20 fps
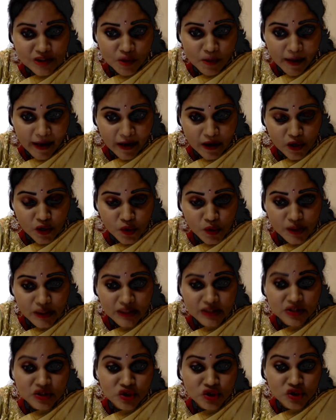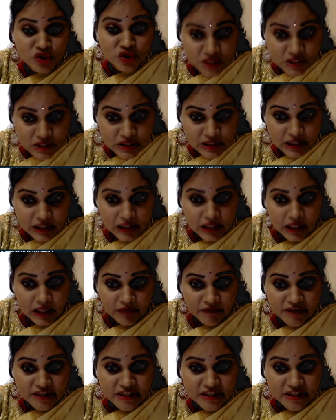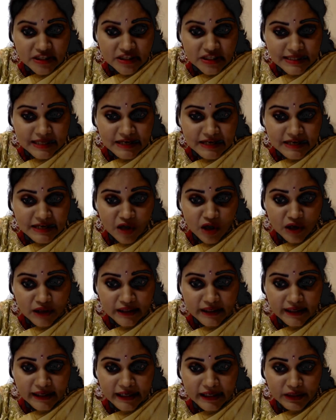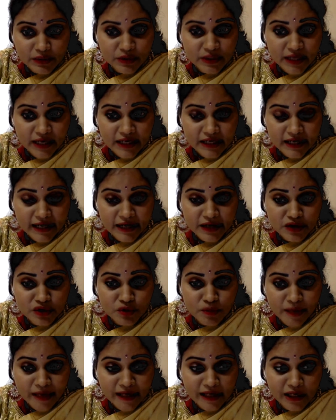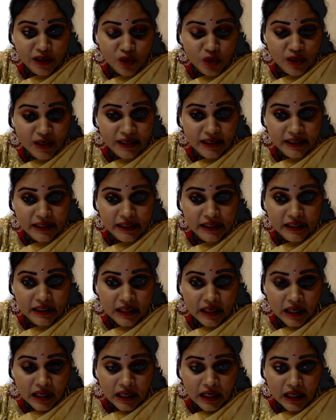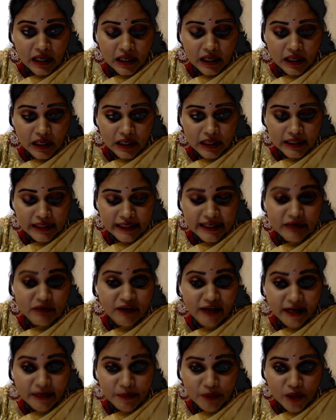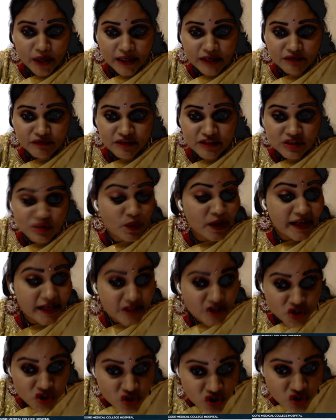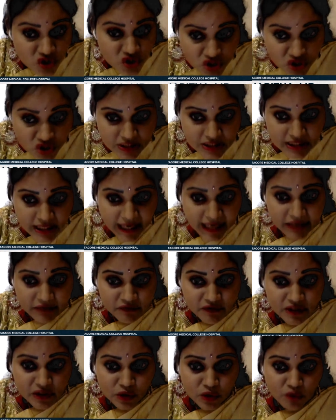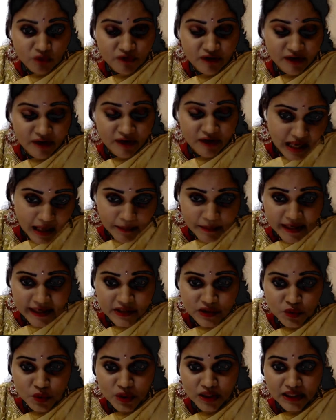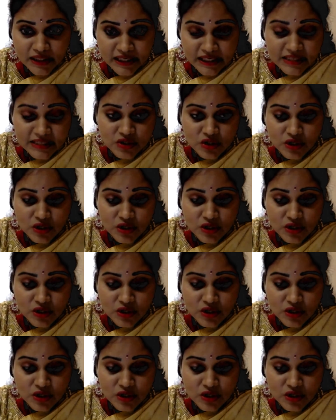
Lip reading: tobacco work, snus, which is a safer alternative. They are trying to make a locally equivalent product for Swedish snus. And we know from Samrat's work, he's